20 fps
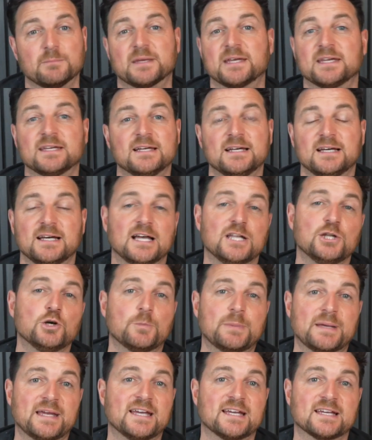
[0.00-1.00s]
be a little
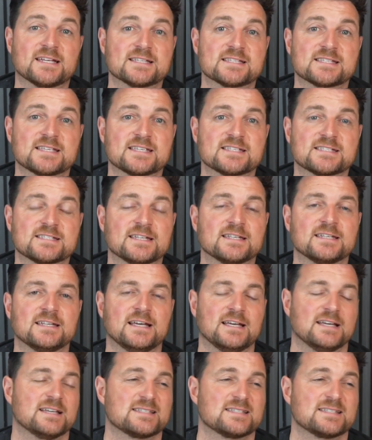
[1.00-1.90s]
bit inconsistent.